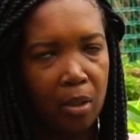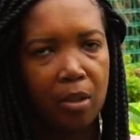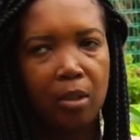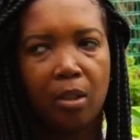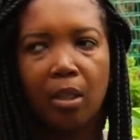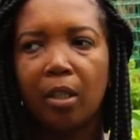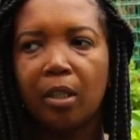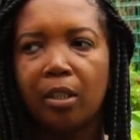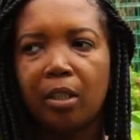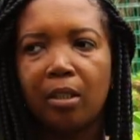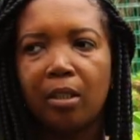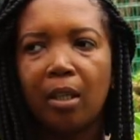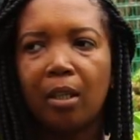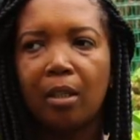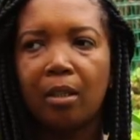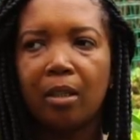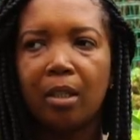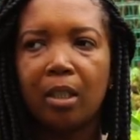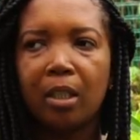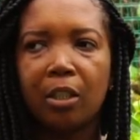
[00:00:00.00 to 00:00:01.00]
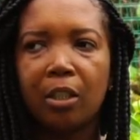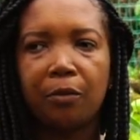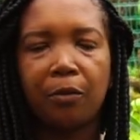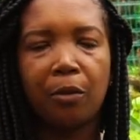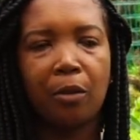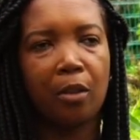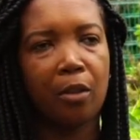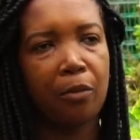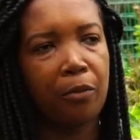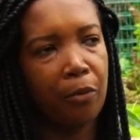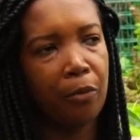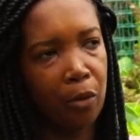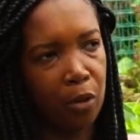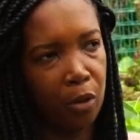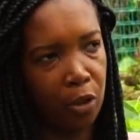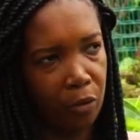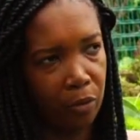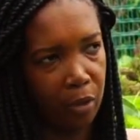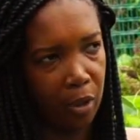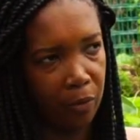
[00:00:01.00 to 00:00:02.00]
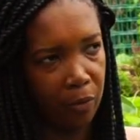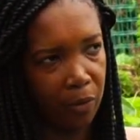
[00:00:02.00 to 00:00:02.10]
$30 for a full tray of